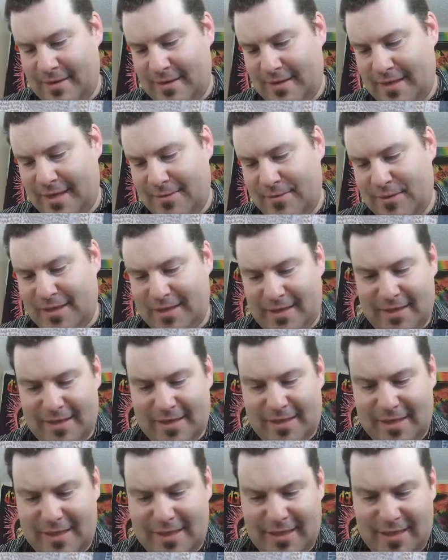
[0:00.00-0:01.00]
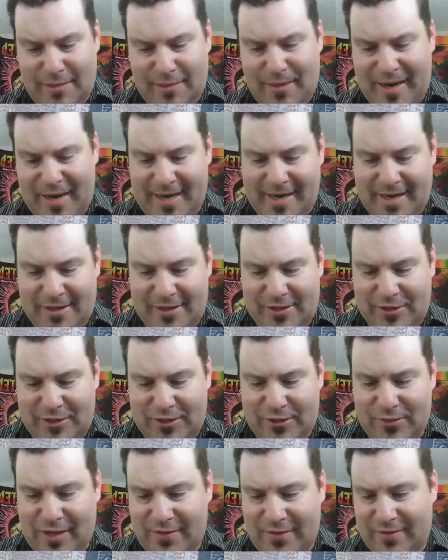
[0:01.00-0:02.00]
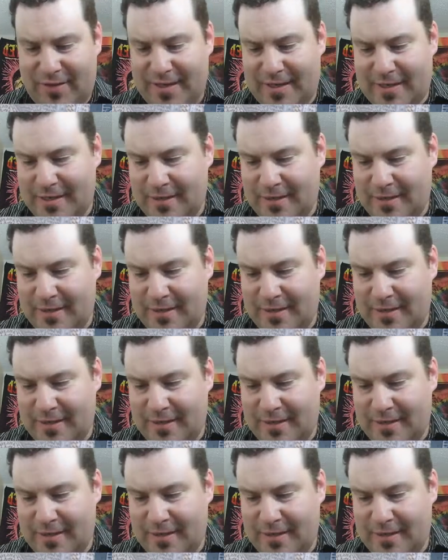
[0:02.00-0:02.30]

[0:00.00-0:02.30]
Keeps the consistency of the paint nicer too, I find.